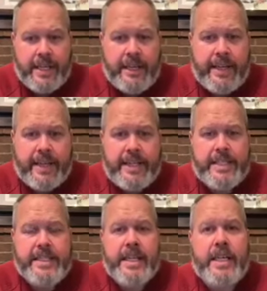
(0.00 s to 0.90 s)
And that
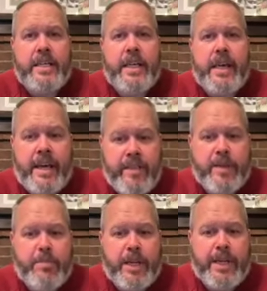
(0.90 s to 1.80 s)
is
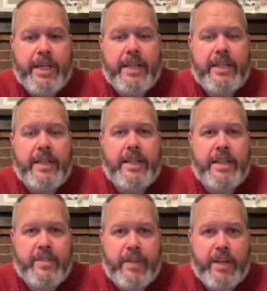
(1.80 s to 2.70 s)
everybody
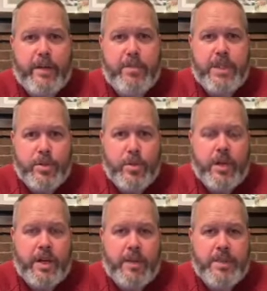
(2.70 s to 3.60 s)
can develop these
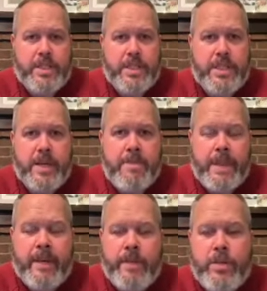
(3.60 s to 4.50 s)
core competencies.
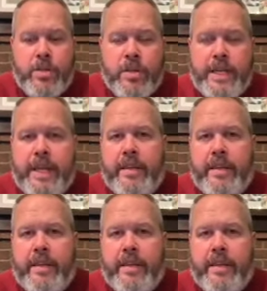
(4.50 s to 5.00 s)
If you took that